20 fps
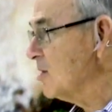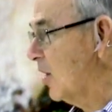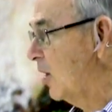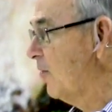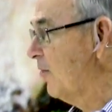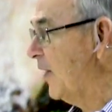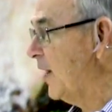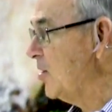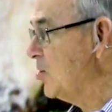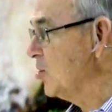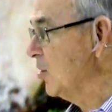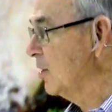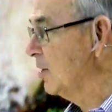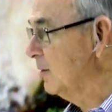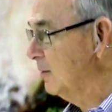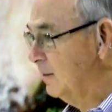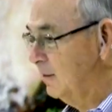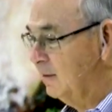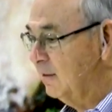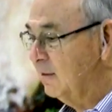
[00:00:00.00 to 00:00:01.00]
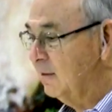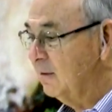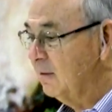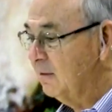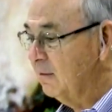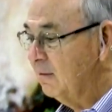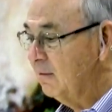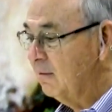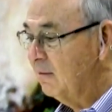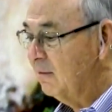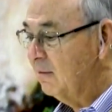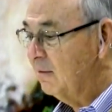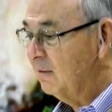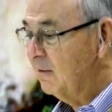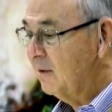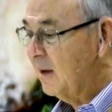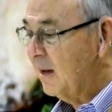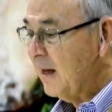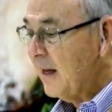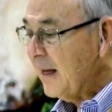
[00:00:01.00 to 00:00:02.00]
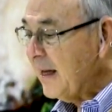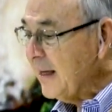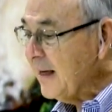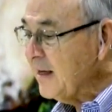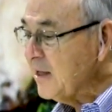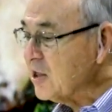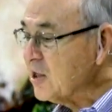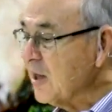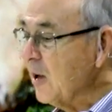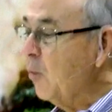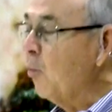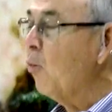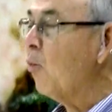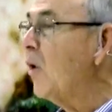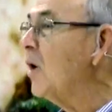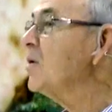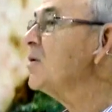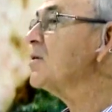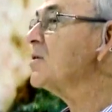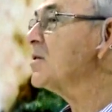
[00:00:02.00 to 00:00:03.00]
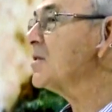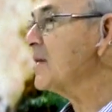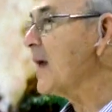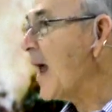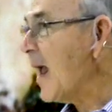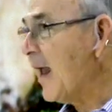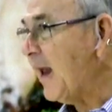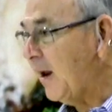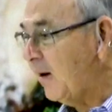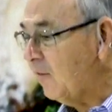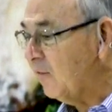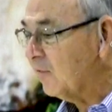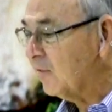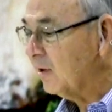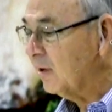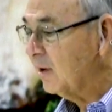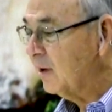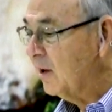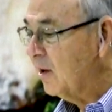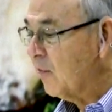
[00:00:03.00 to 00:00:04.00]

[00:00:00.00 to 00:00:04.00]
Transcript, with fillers: salvation, it is that once saved,